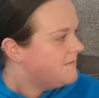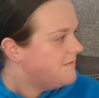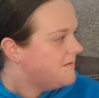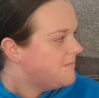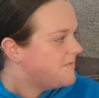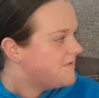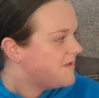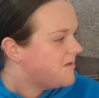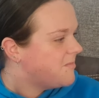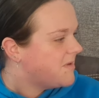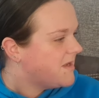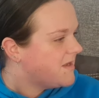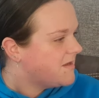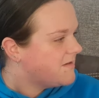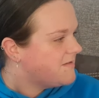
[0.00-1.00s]
I'm so
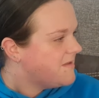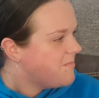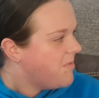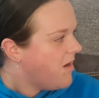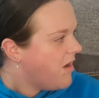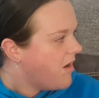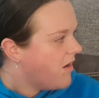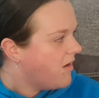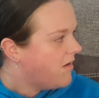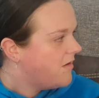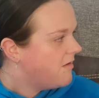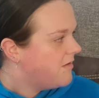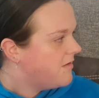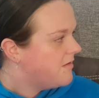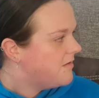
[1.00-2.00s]
bad. Is it pot?
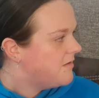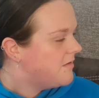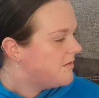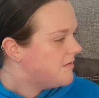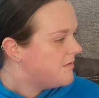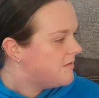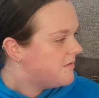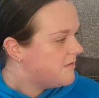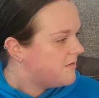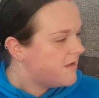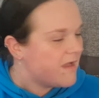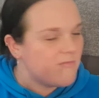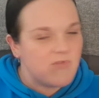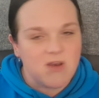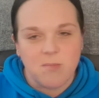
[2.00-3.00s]

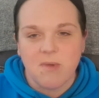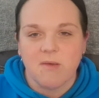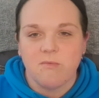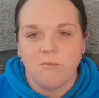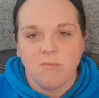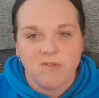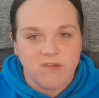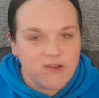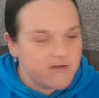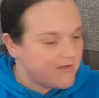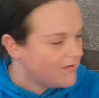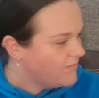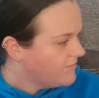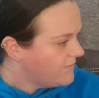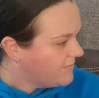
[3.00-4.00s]
I'm really bad with
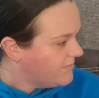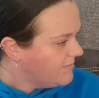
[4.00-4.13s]
materials.